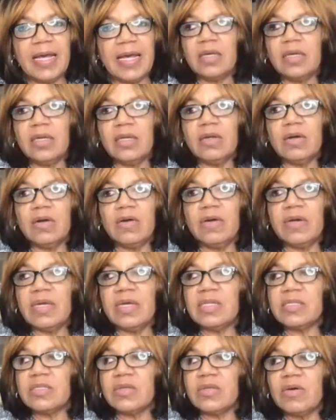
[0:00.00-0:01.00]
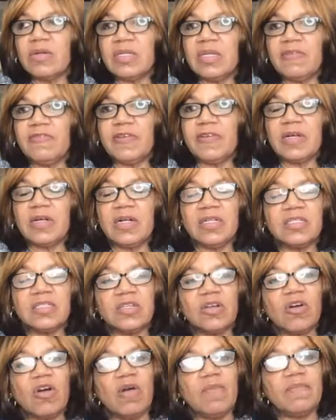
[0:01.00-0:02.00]
it's so difficult to
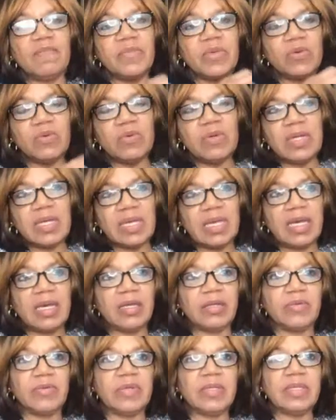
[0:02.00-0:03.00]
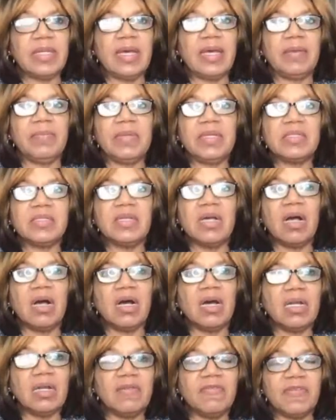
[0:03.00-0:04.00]
communicate with them. It's
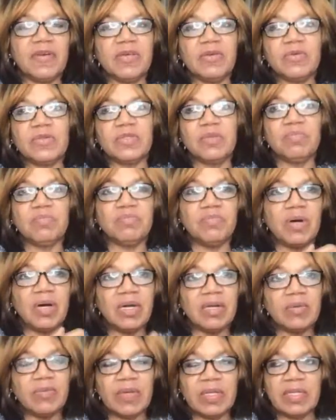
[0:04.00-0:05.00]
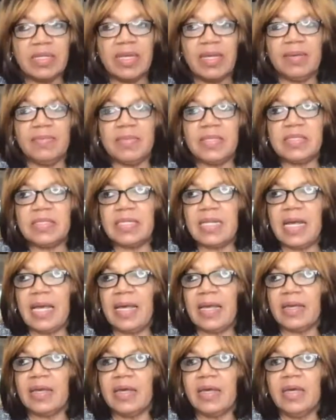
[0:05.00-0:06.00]
harder for you to bond with them. It's
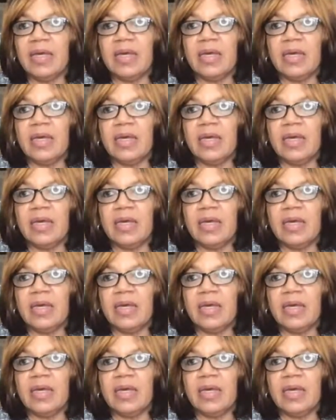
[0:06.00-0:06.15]
like